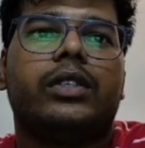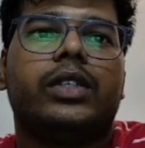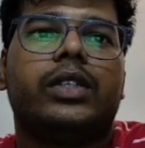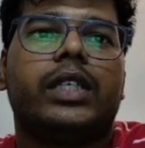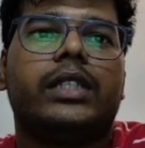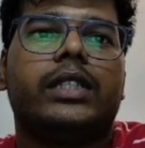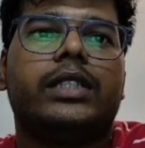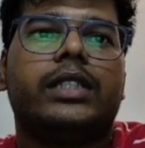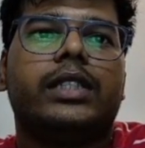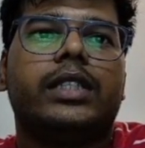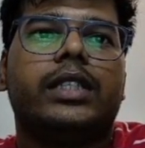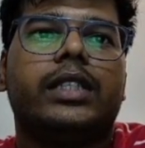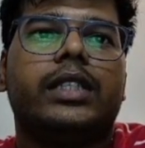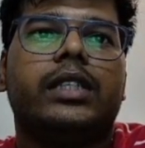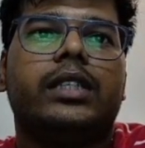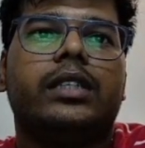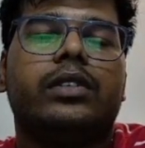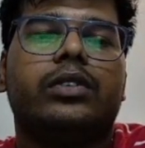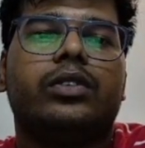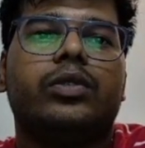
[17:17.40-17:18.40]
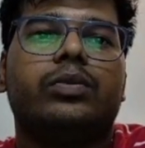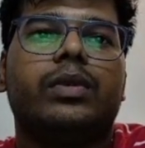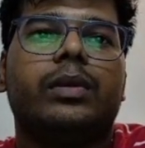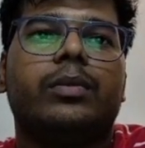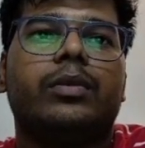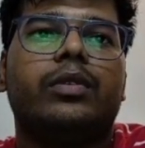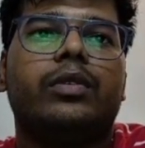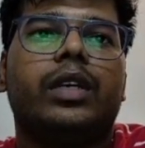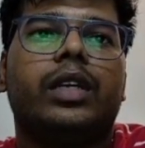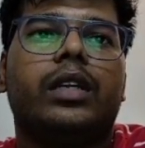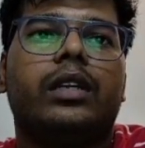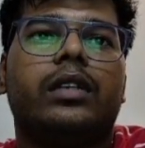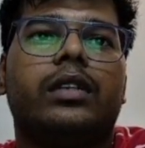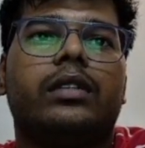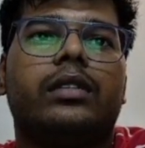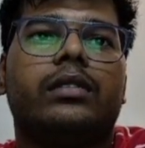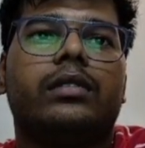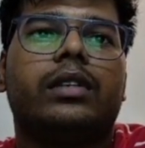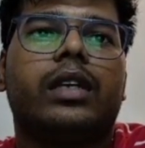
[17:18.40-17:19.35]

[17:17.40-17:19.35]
can see those people who are